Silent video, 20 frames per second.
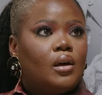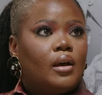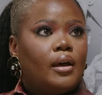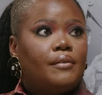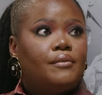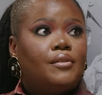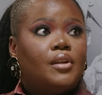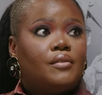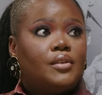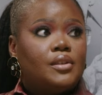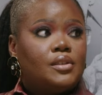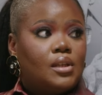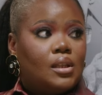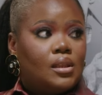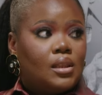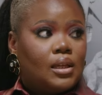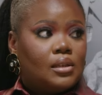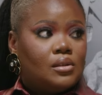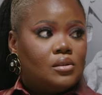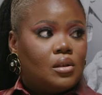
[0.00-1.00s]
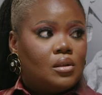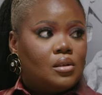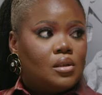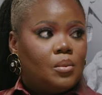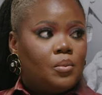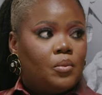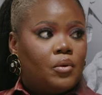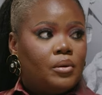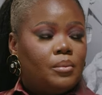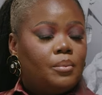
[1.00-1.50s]
I've never said that to
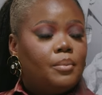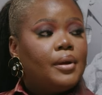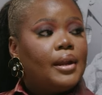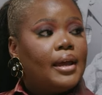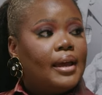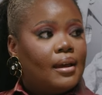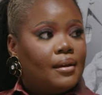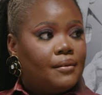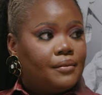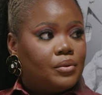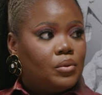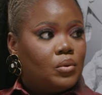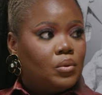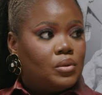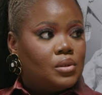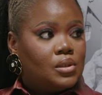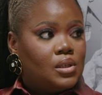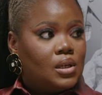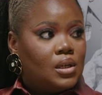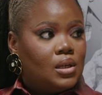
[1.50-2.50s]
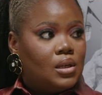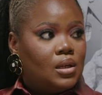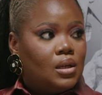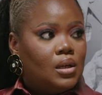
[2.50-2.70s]
someone, but I have thought it.